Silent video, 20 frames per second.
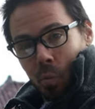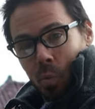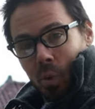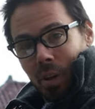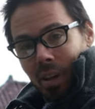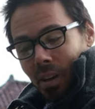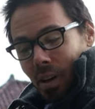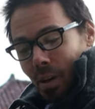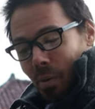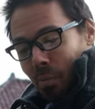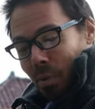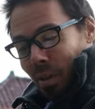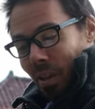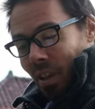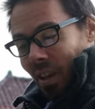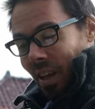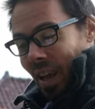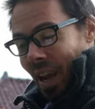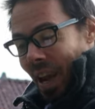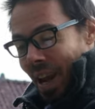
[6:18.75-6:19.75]
When it comes to
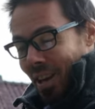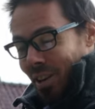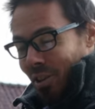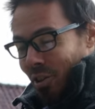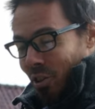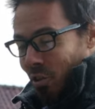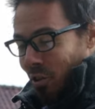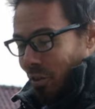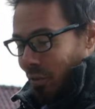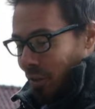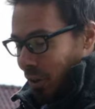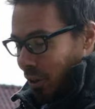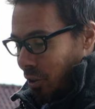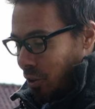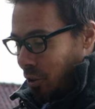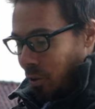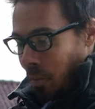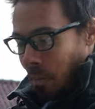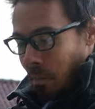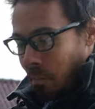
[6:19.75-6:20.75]
the Canon
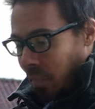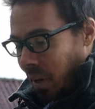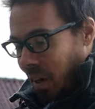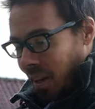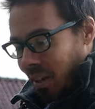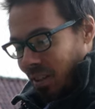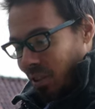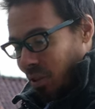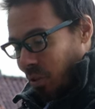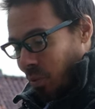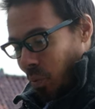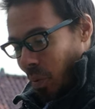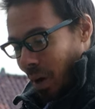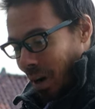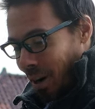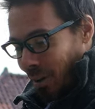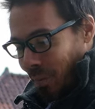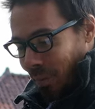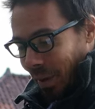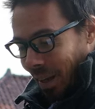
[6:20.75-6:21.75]
universe, I
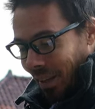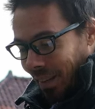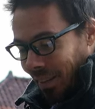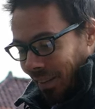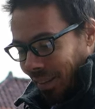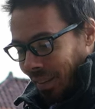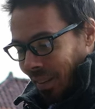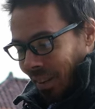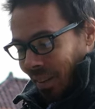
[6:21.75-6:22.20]
swear, man,